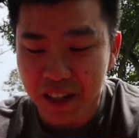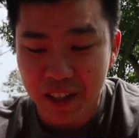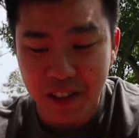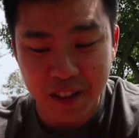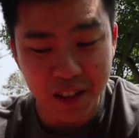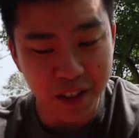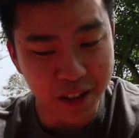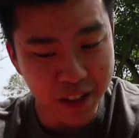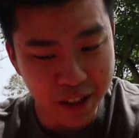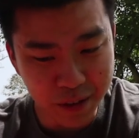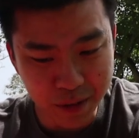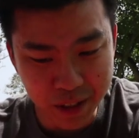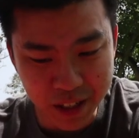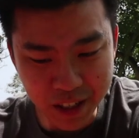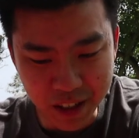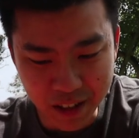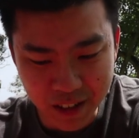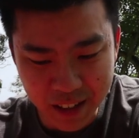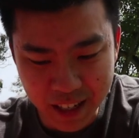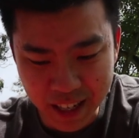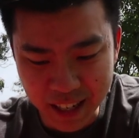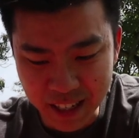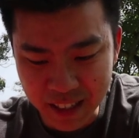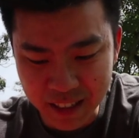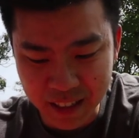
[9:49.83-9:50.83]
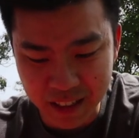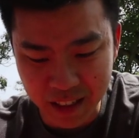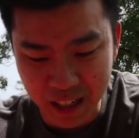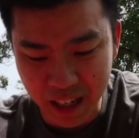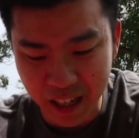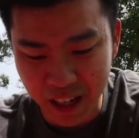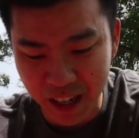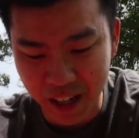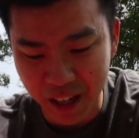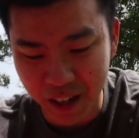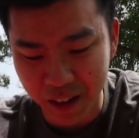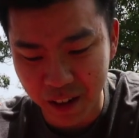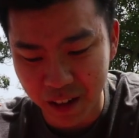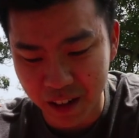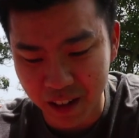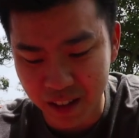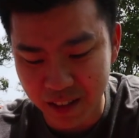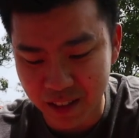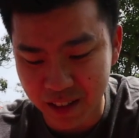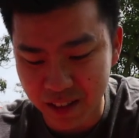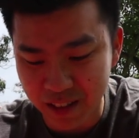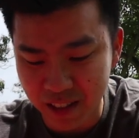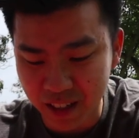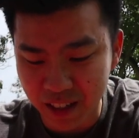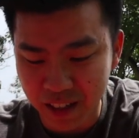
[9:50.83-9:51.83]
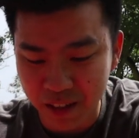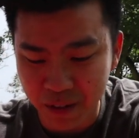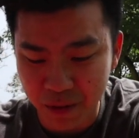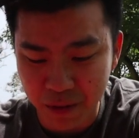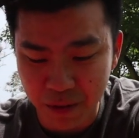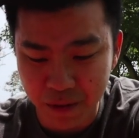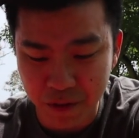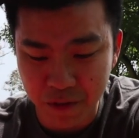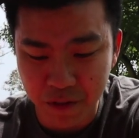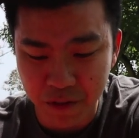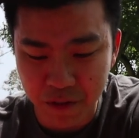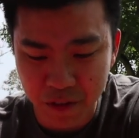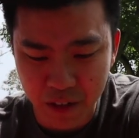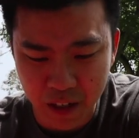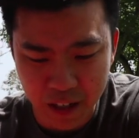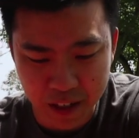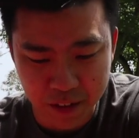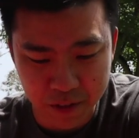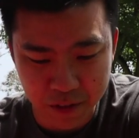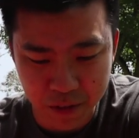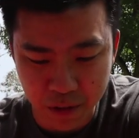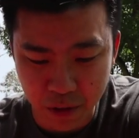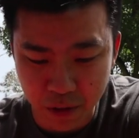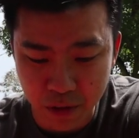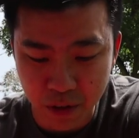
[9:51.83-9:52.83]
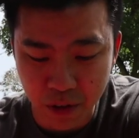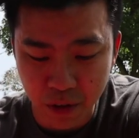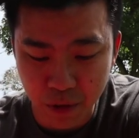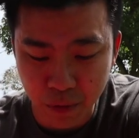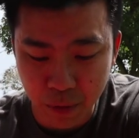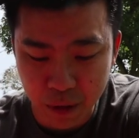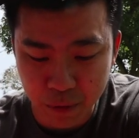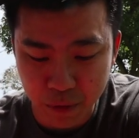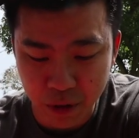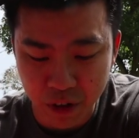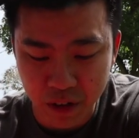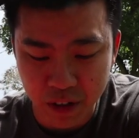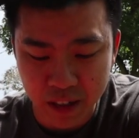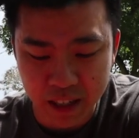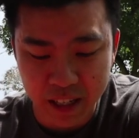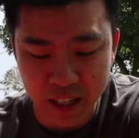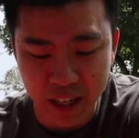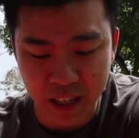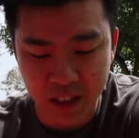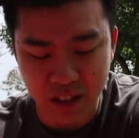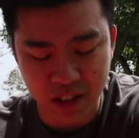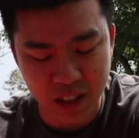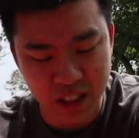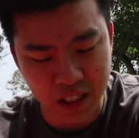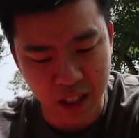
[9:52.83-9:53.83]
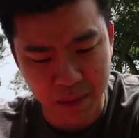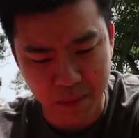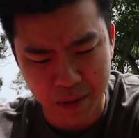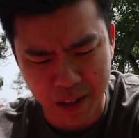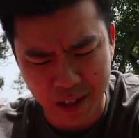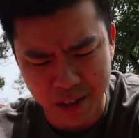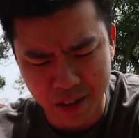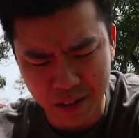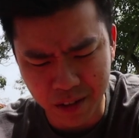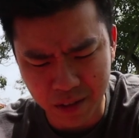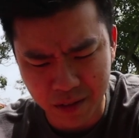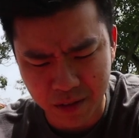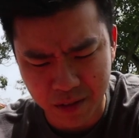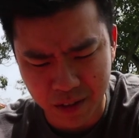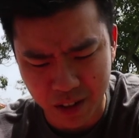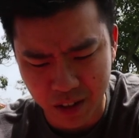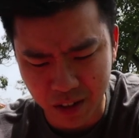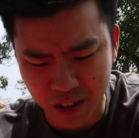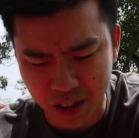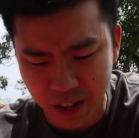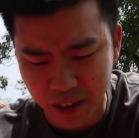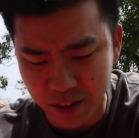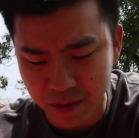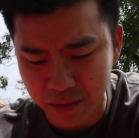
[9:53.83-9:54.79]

So here we go, guys. Let's see. I don't know what we're gonna get. A Charmeleon. Okay.